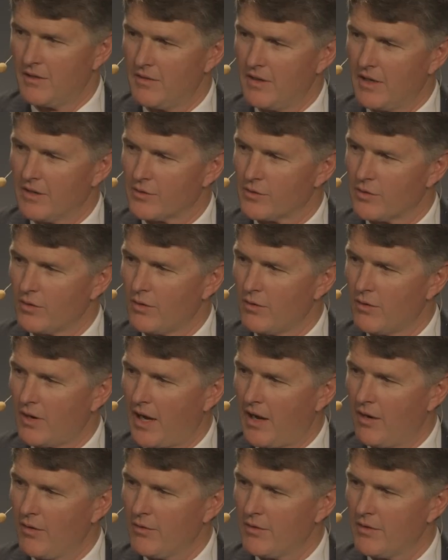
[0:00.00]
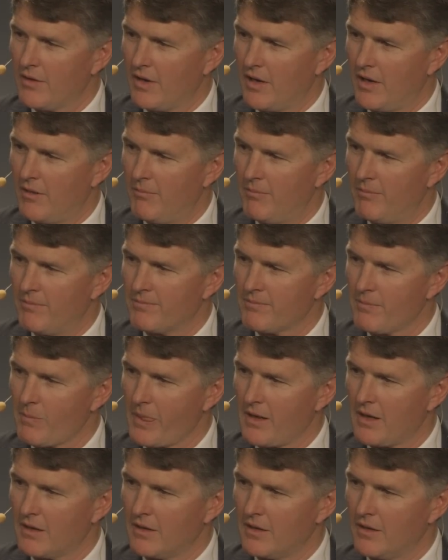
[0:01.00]
Yeah. So our, um,
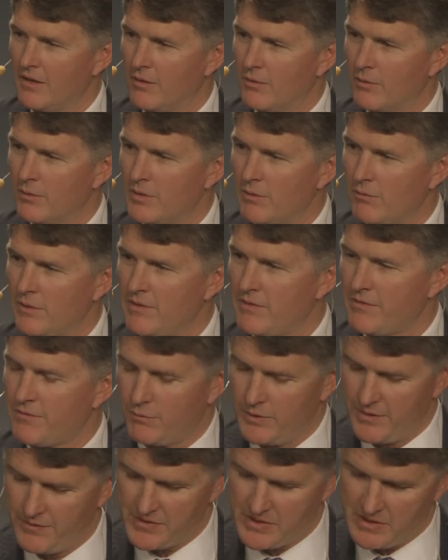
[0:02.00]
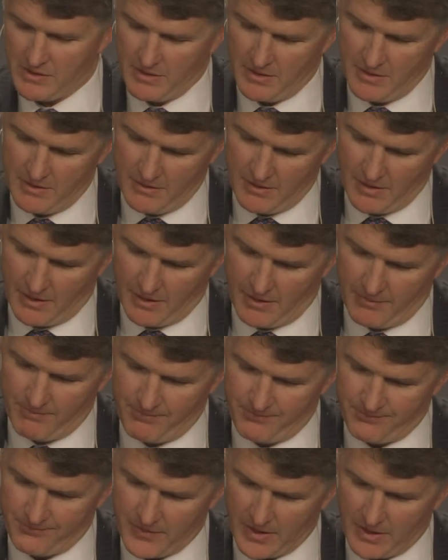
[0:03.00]
you know, we, we've we've seen.
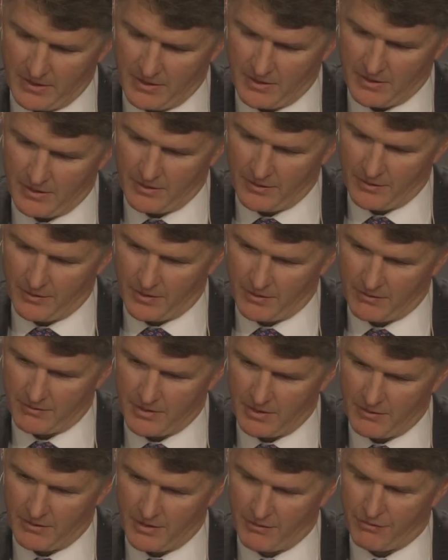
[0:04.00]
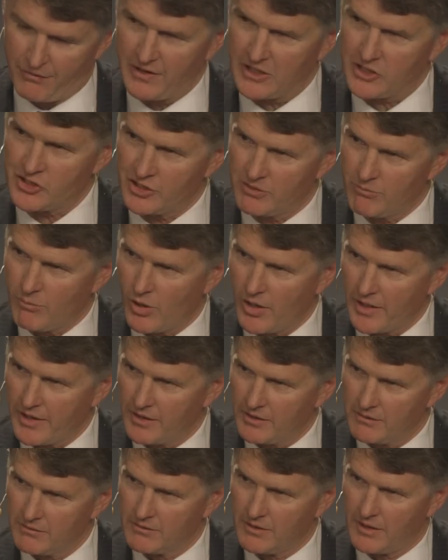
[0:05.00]
Um, You know, the, the, the fiction
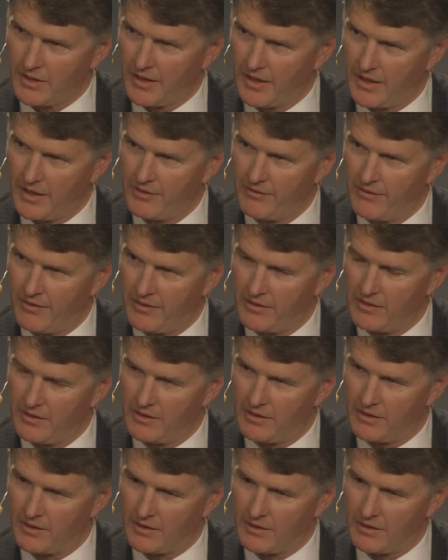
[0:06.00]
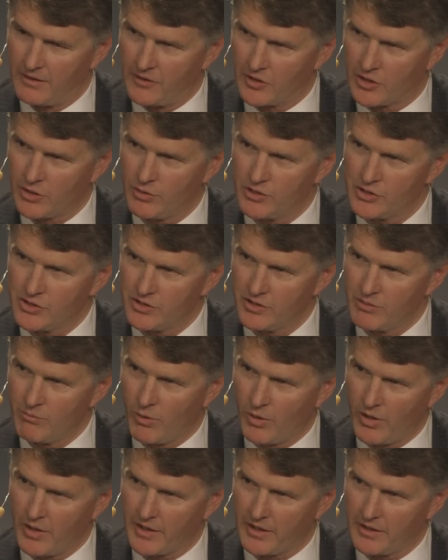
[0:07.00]
market and the uh, and the Christian
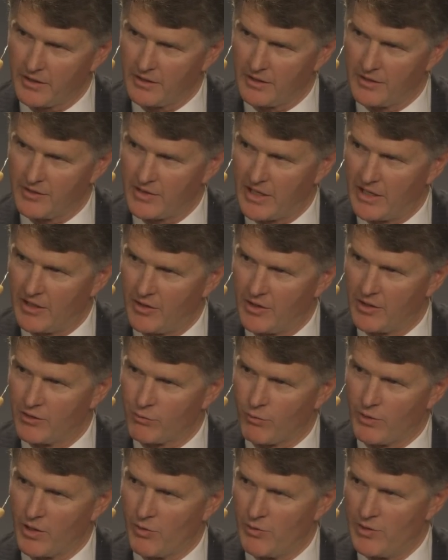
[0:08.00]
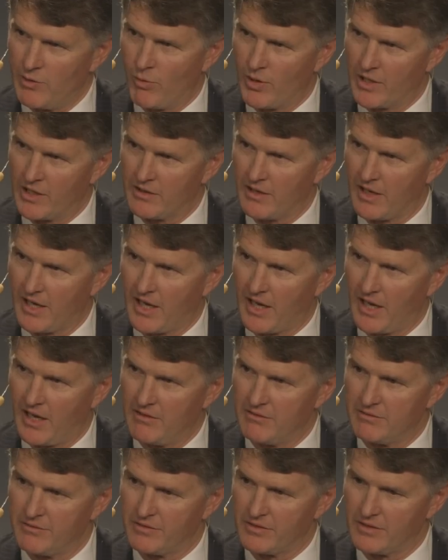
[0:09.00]
market as areas where we wanted to
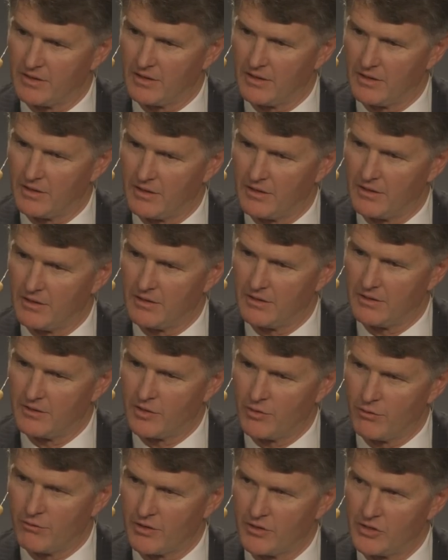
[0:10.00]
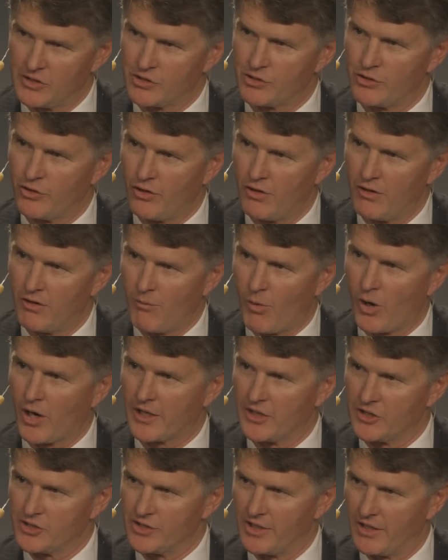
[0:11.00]
have uh, you know, very strong
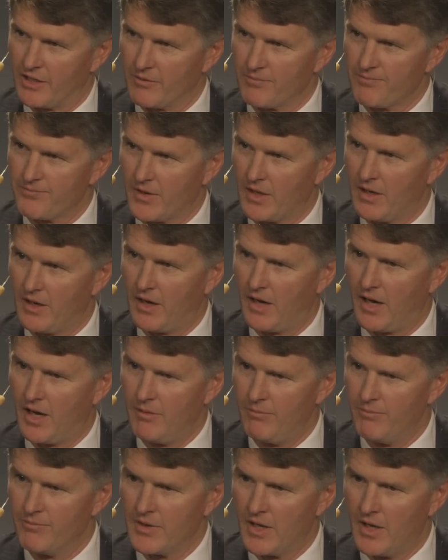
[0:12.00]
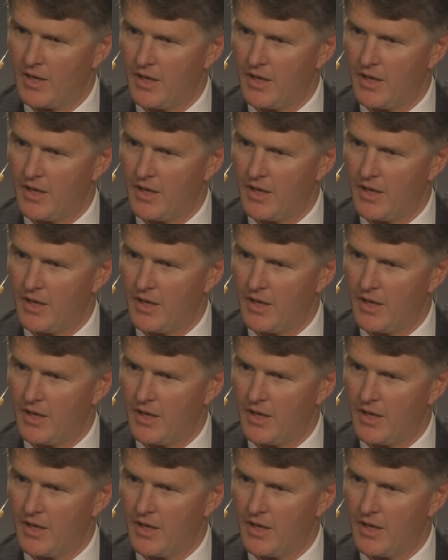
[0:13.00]
market share. Um,